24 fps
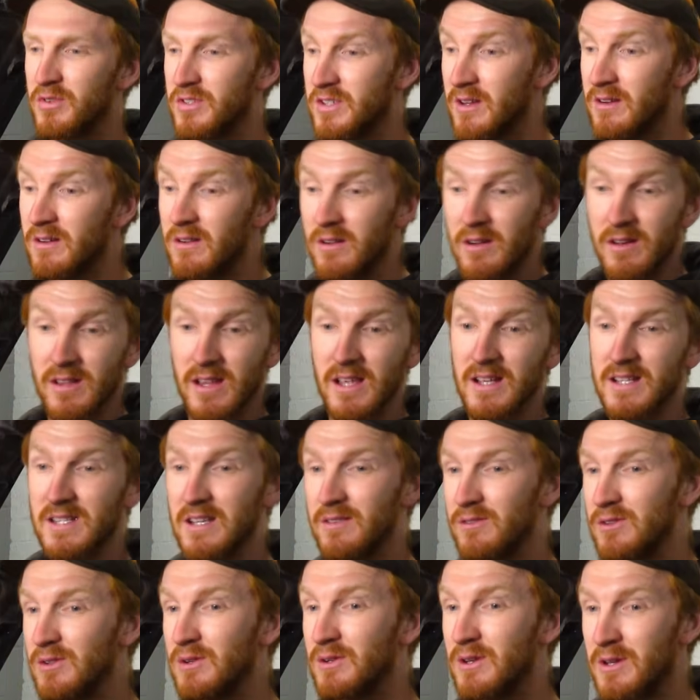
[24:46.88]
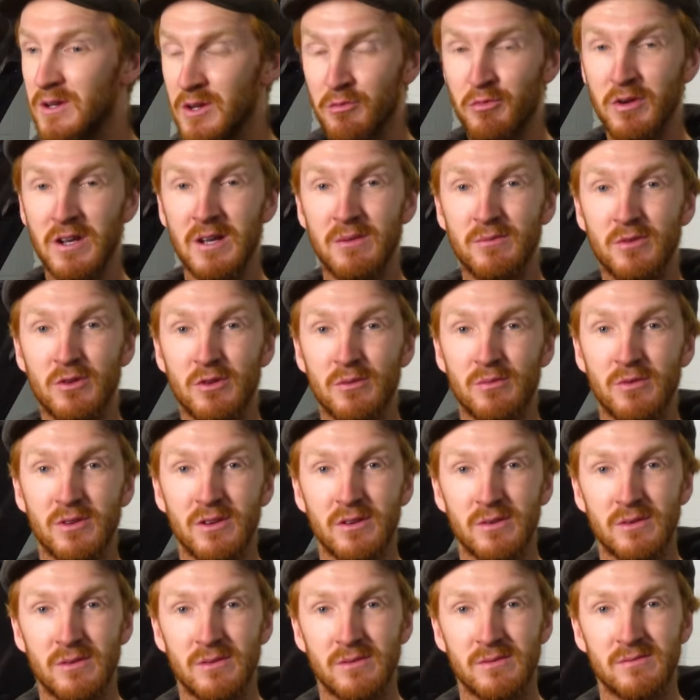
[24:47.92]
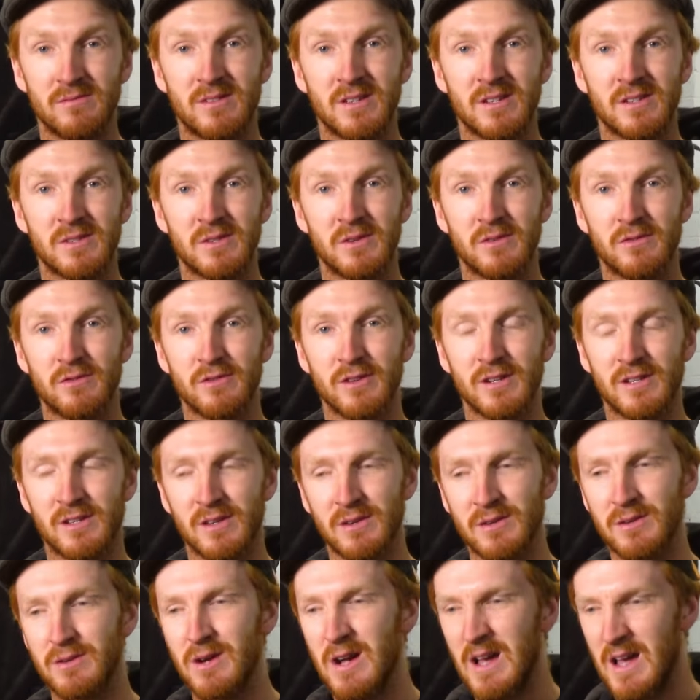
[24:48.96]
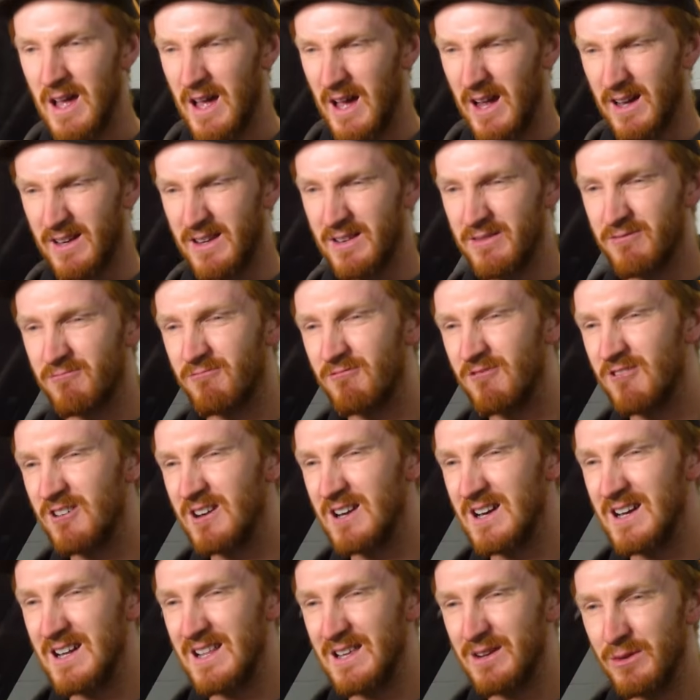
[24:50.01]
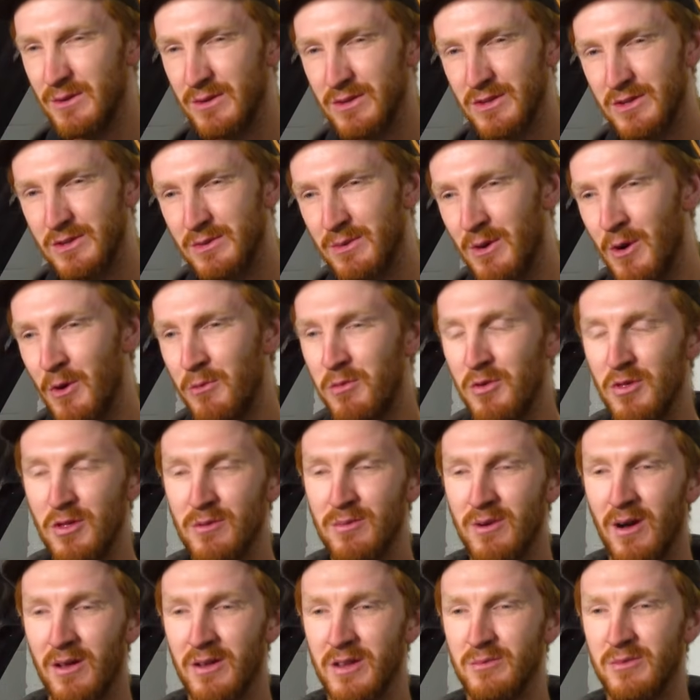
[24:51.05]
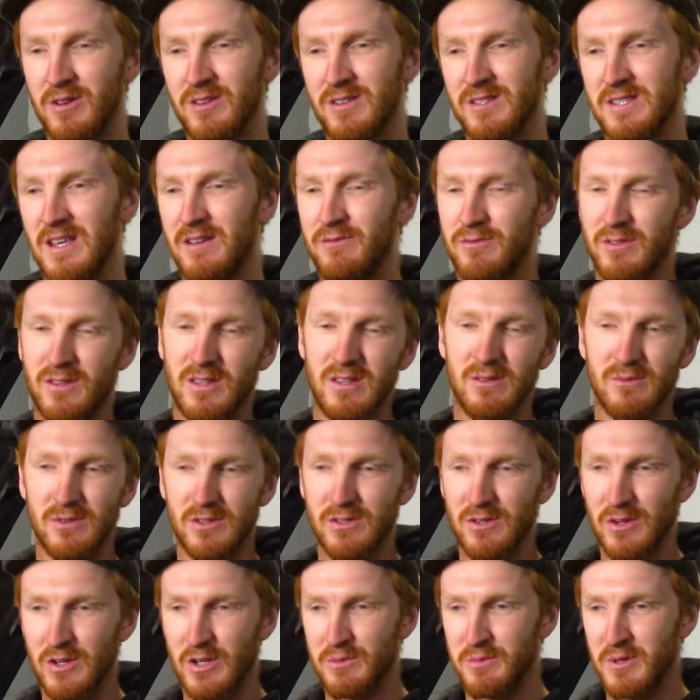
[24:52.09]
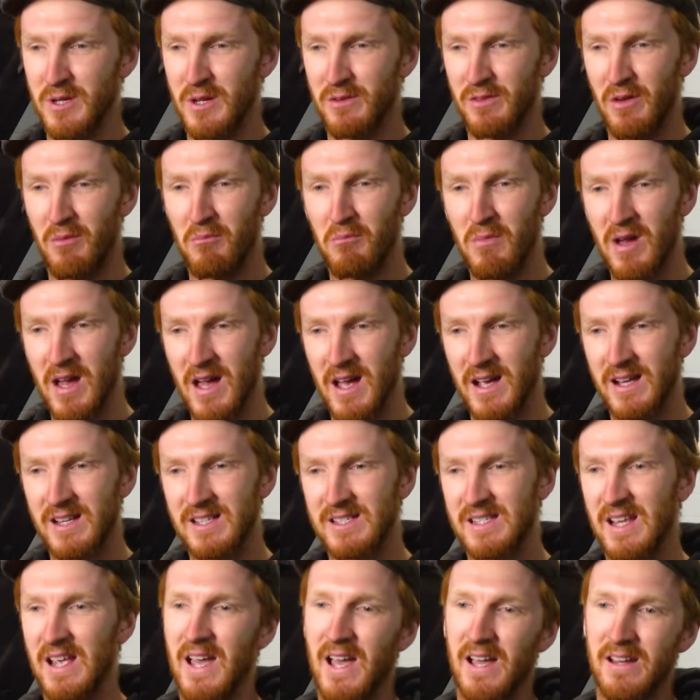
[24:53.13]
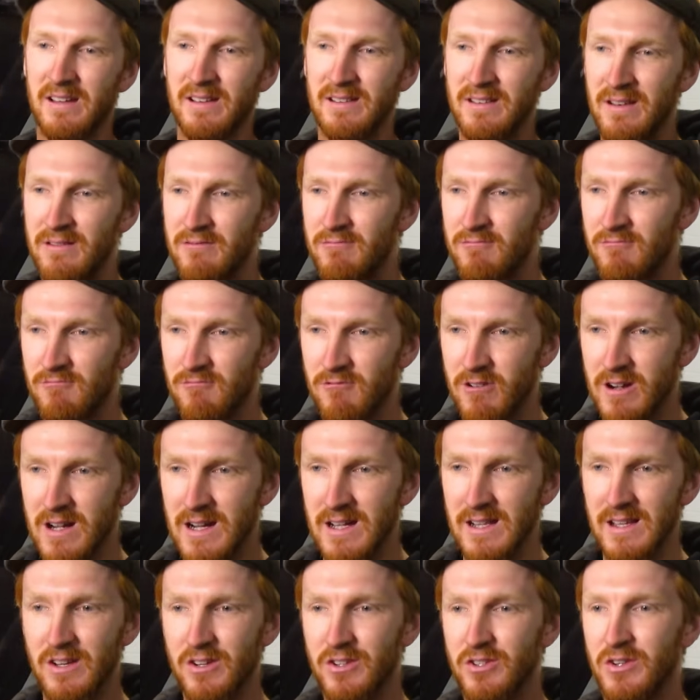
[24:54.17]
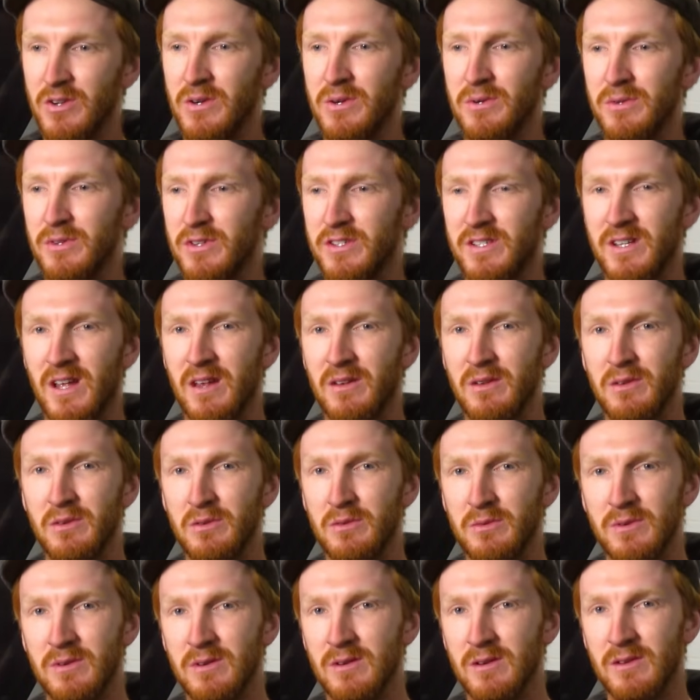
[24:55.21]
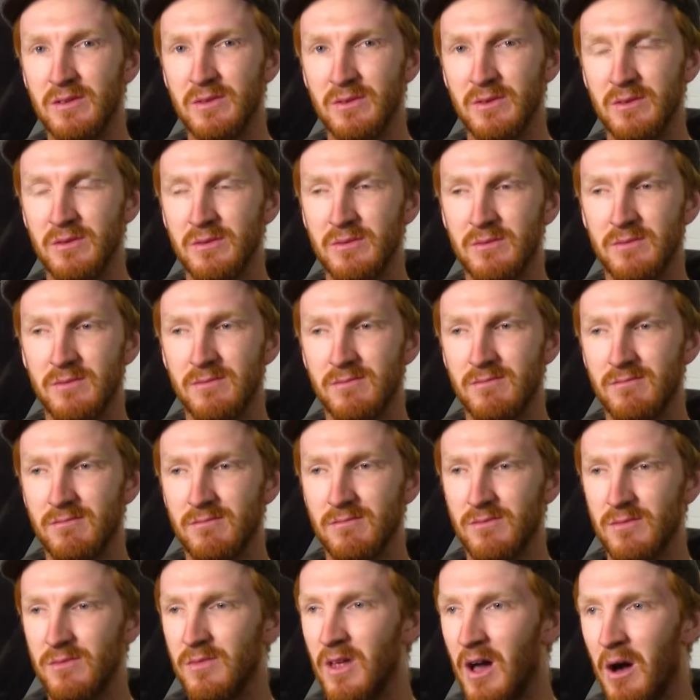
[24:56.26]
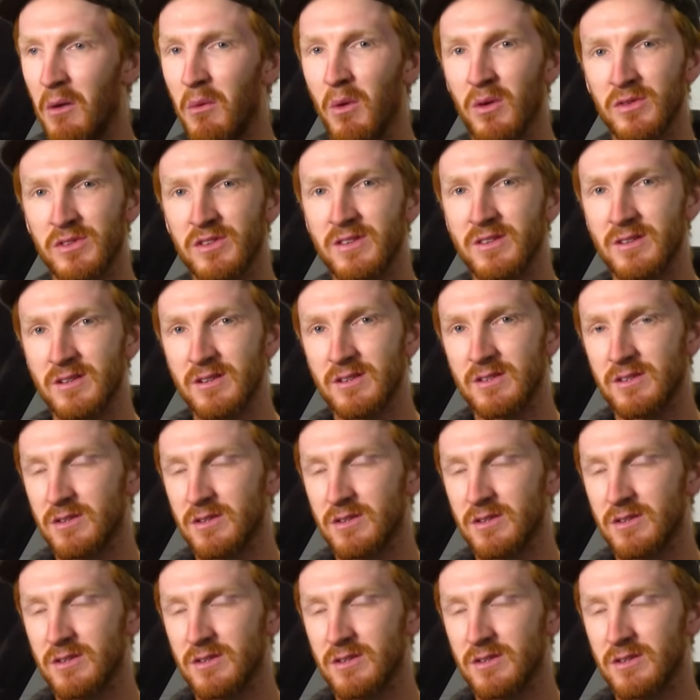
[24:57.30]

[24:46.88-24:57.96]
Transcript: said, oh, let's have a look at your BMW Discovery 2, I didn't really want to open the bonnet because everything was just a bit of a mess, and it didn't really show the standard of work that that I wanted it